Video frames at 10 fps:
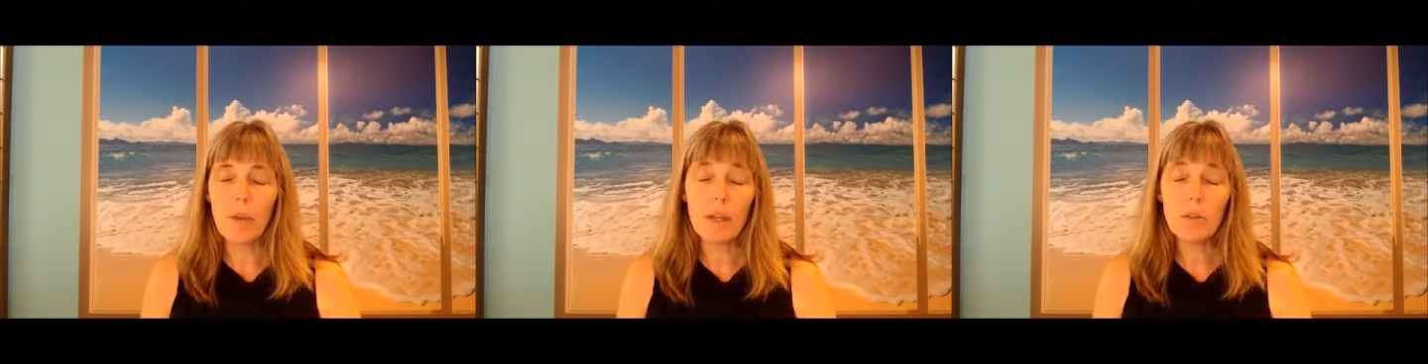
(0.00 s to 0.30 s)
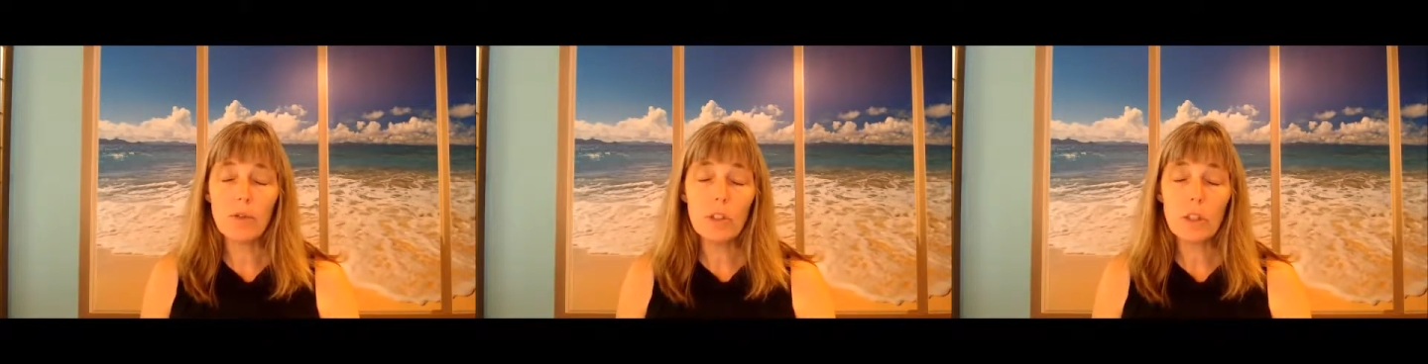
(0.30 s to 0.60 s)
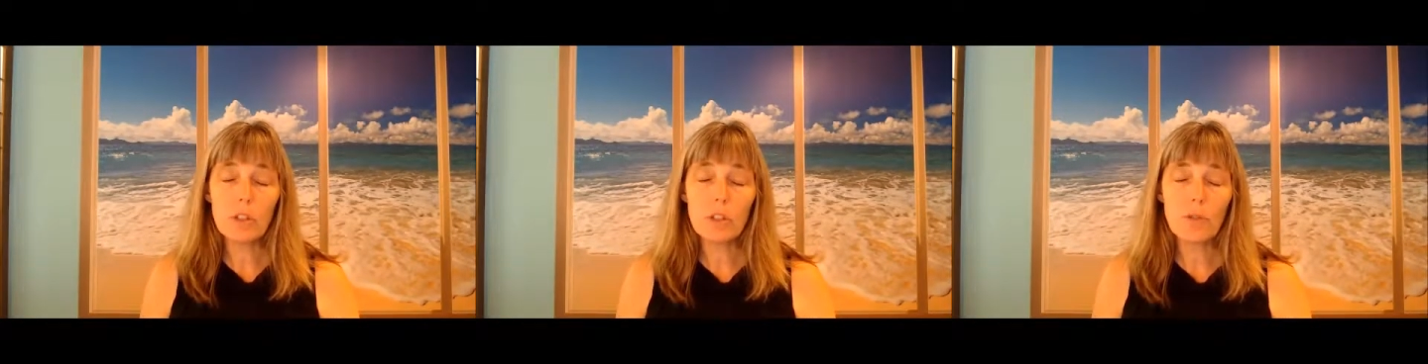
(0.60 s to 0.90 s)
and you're
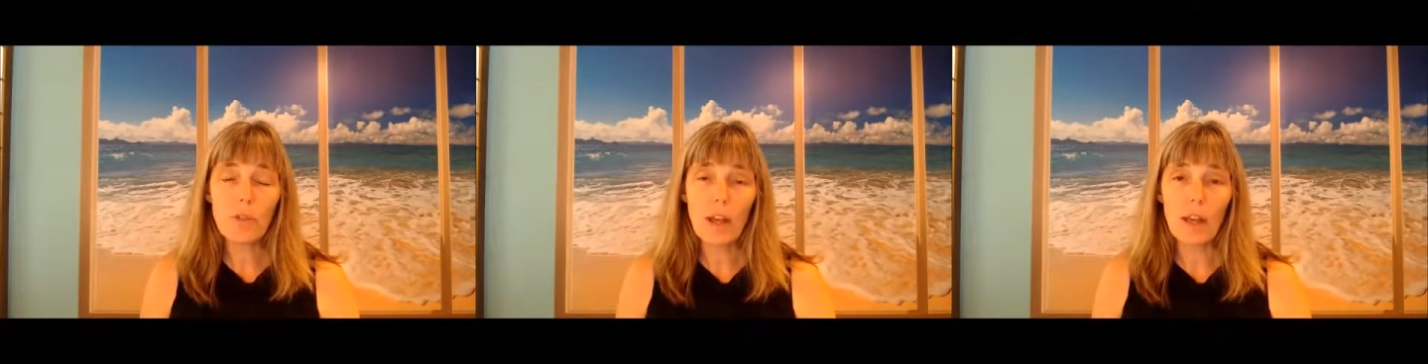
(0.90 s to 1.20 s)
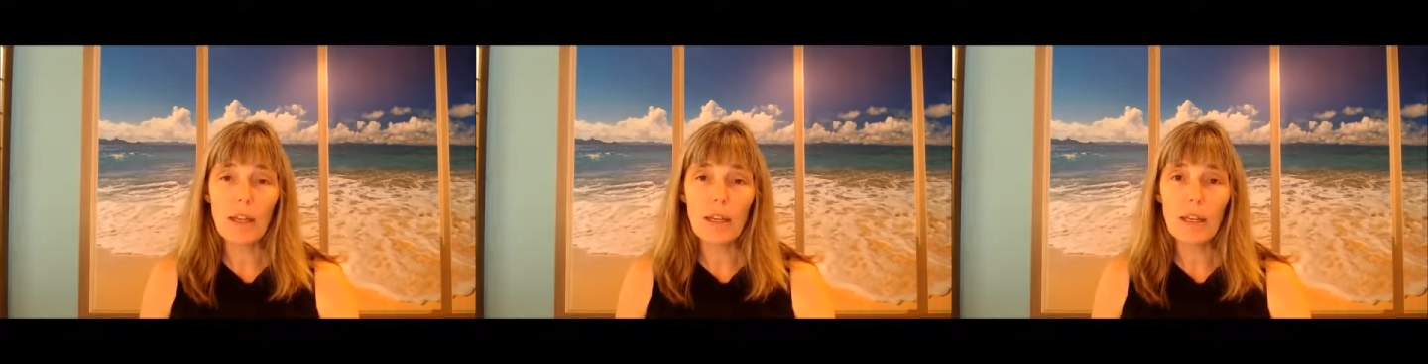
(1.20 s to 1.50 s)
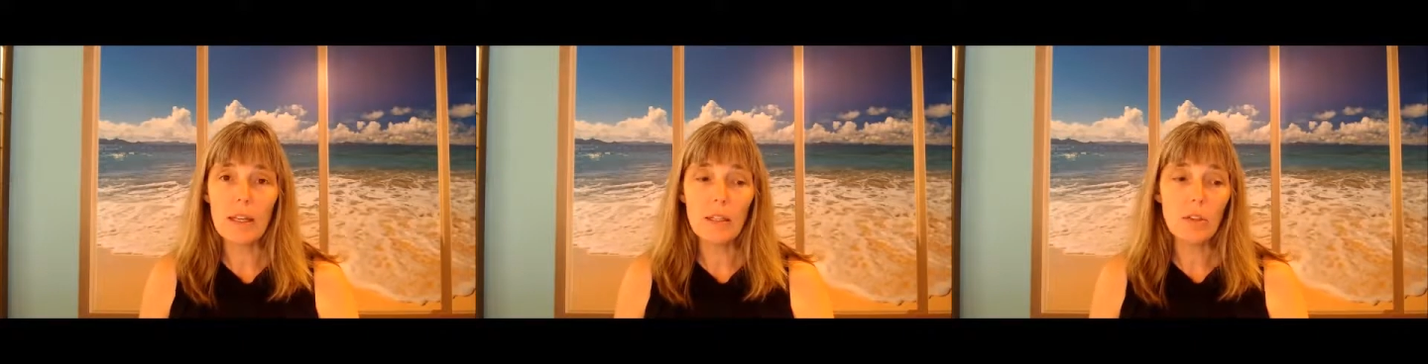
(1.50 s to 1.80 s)
feeling just fine,
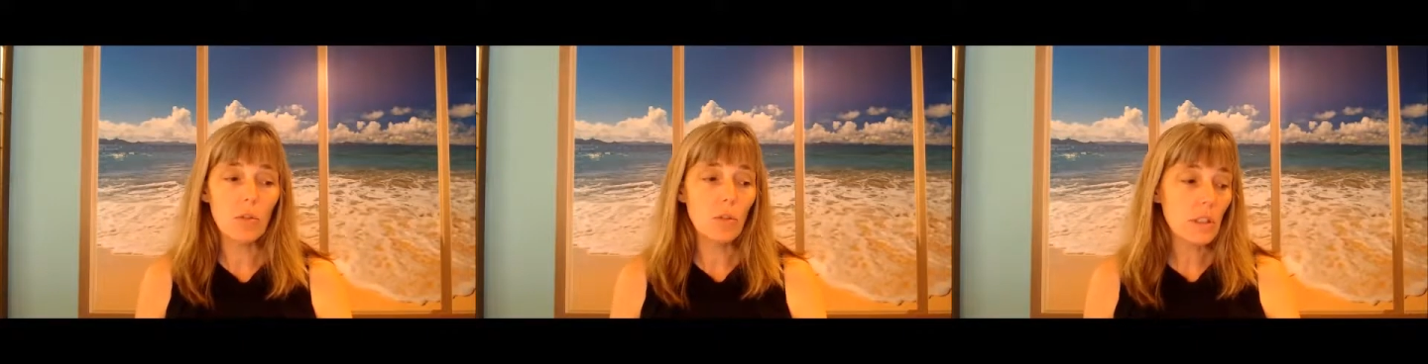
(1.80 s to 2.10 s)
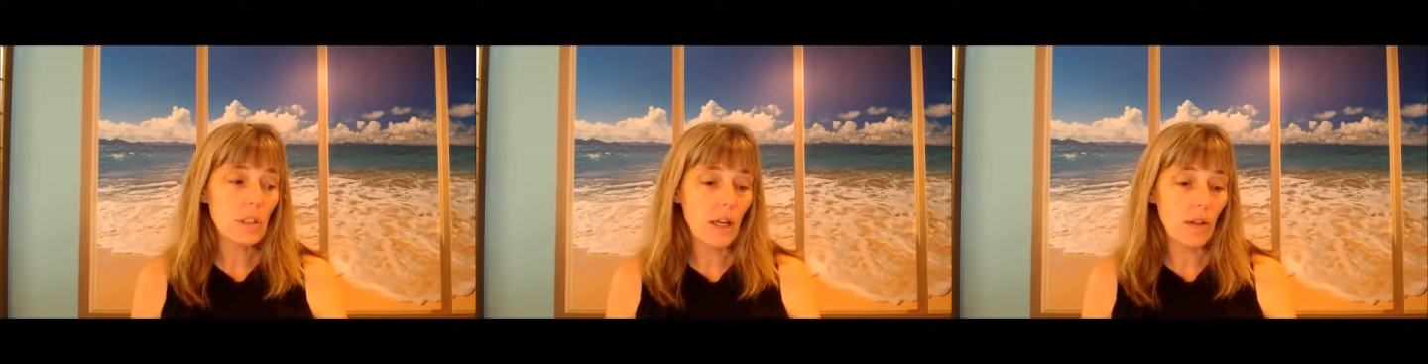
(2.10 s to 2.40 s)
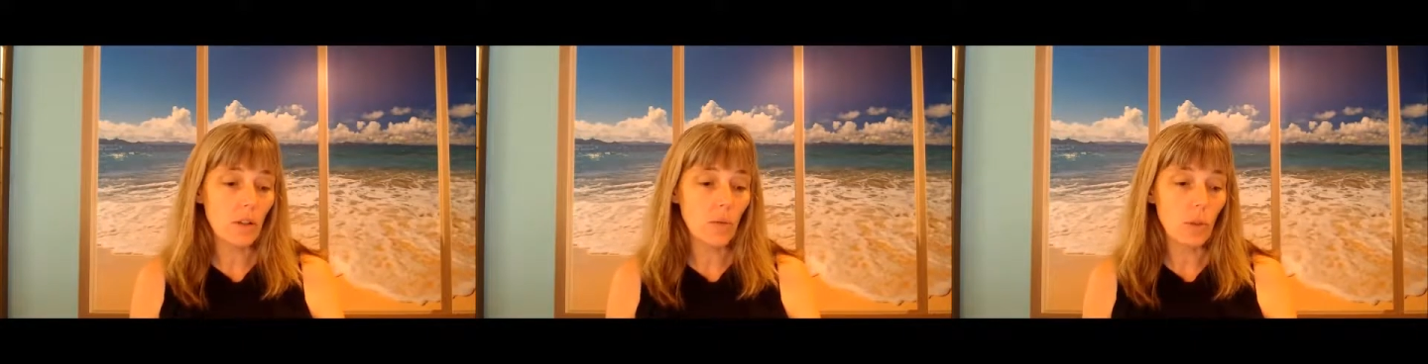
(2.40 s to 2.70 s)
and then you look down
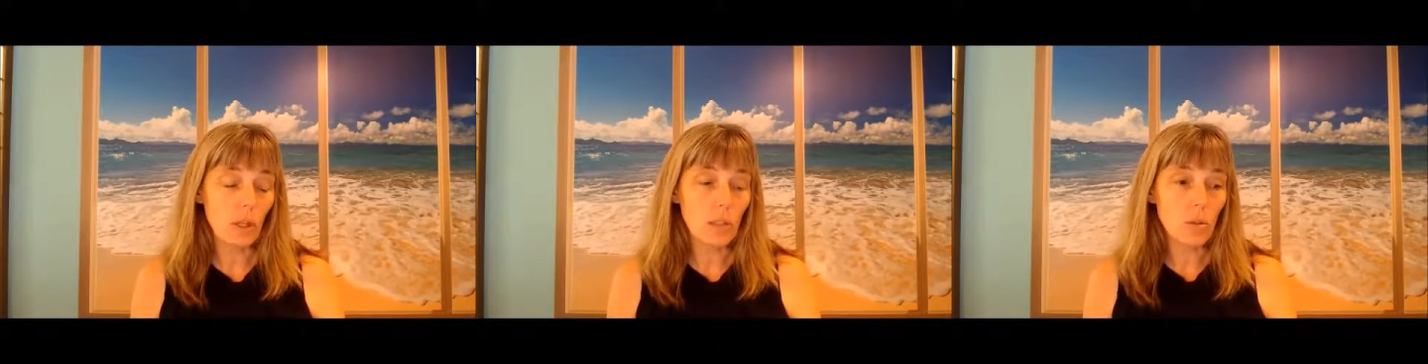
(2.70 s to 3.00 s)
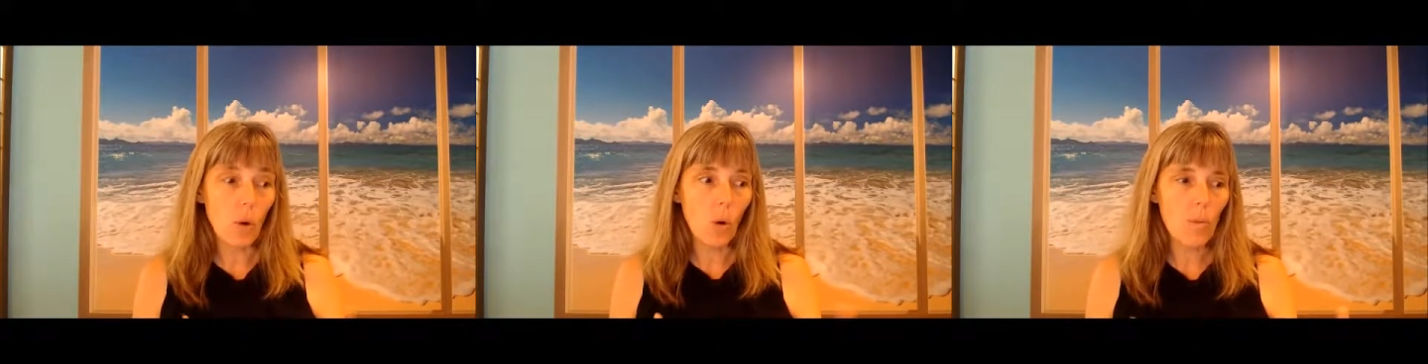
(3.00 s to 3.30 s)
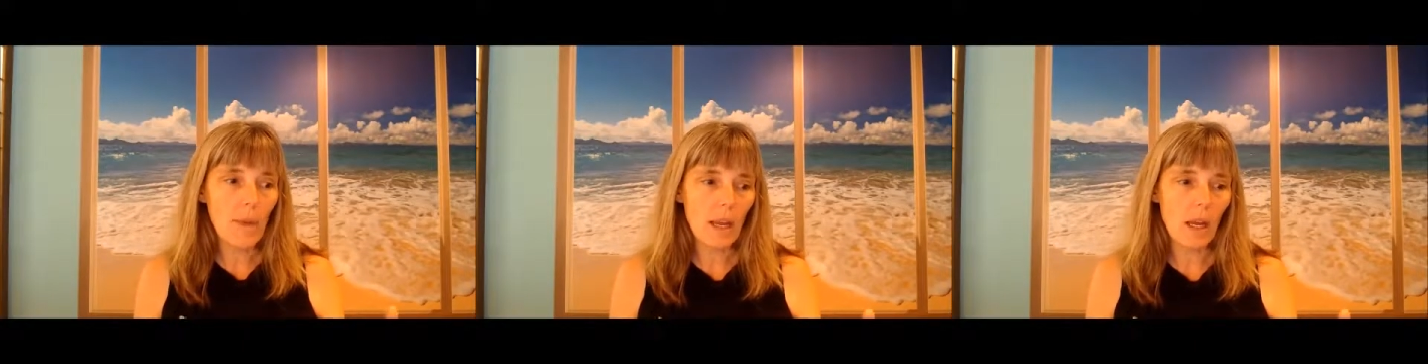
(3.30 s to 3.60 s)
and you realize, oh
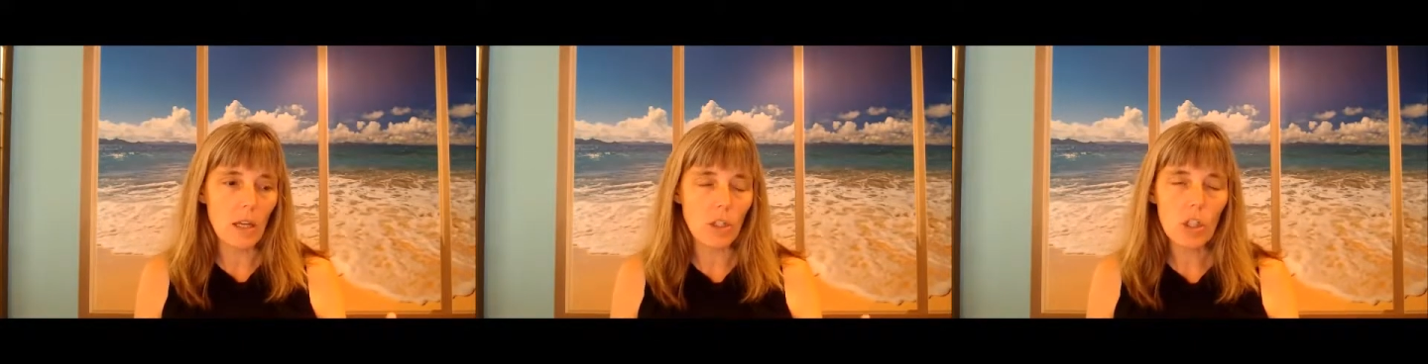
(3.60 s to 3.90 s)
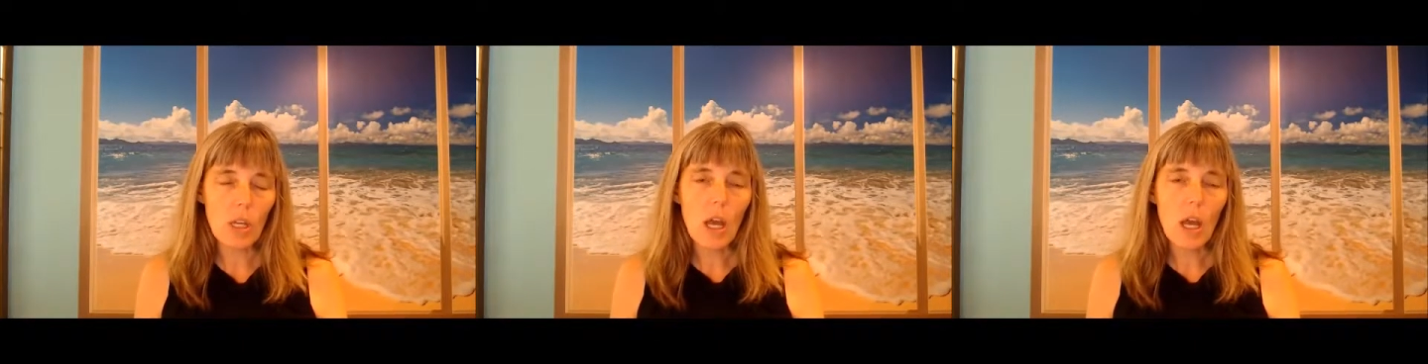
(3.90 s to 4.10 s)
my gosh,